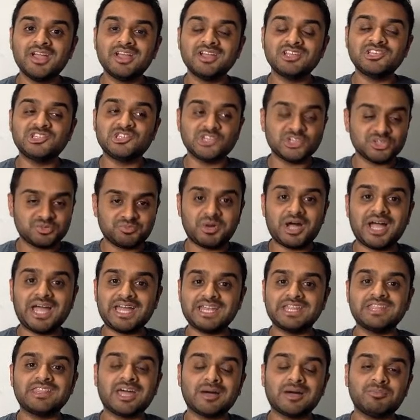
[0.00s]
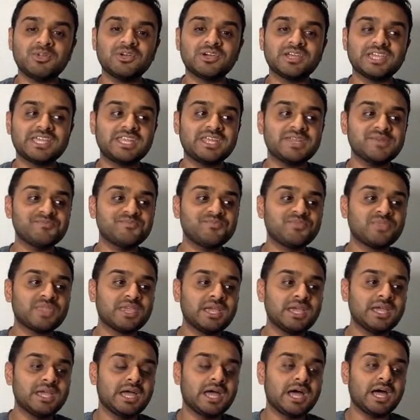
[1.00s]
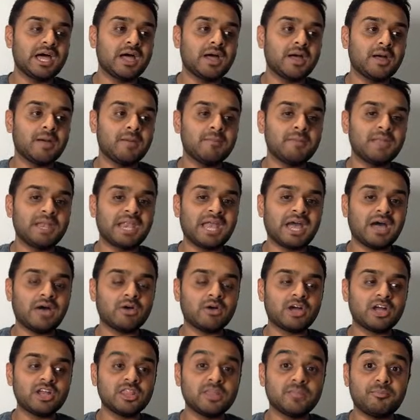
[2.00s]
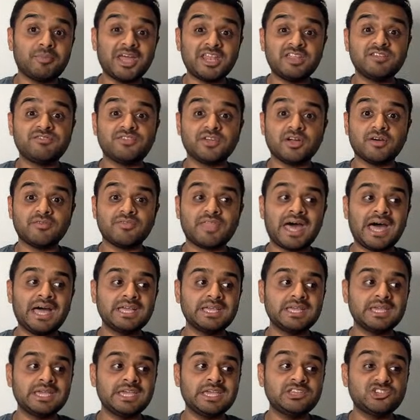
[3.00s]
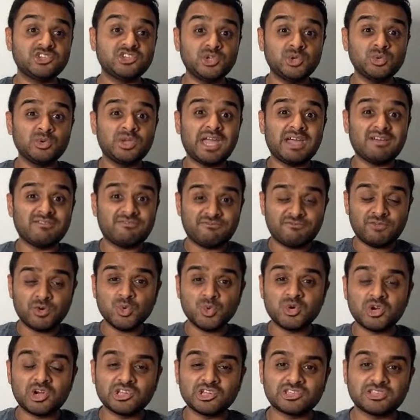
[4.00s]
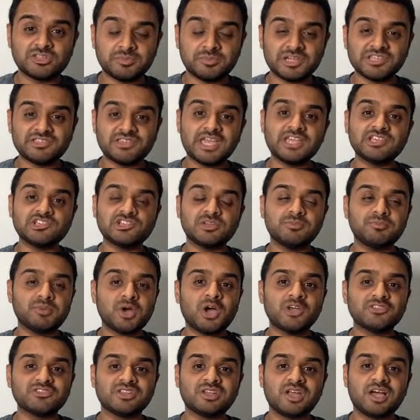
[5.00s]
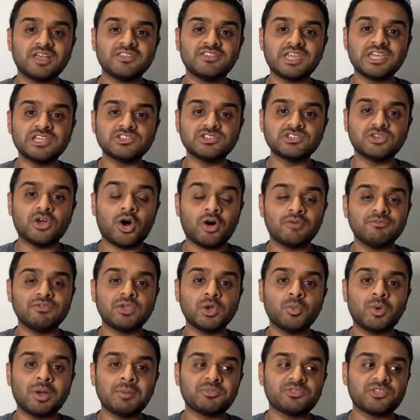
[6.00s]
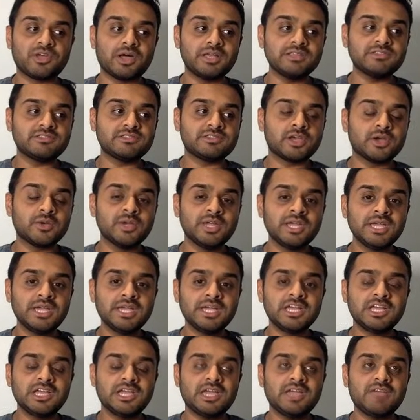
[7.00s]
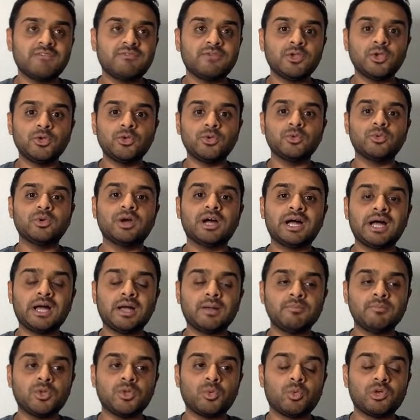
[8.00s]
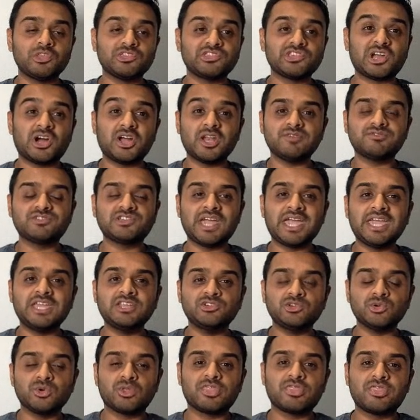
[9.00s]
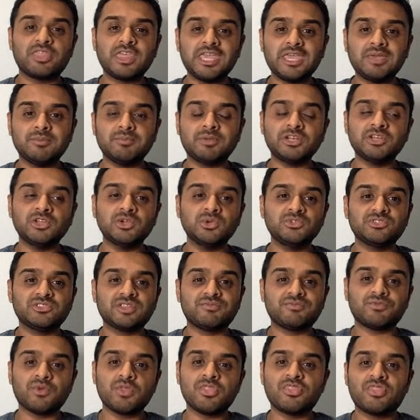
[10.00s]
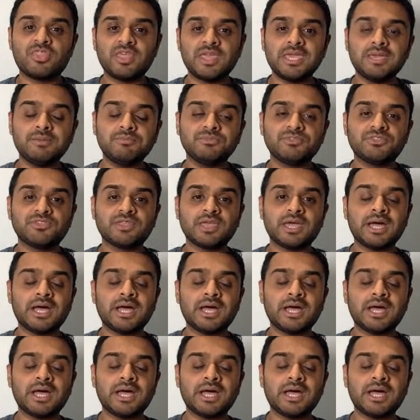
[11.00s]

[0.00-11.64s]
just by adding that plugin in. Now, kind of the benefit of that is you get full customization and personalization of your website. So if you want to kind of change your theme and use different themes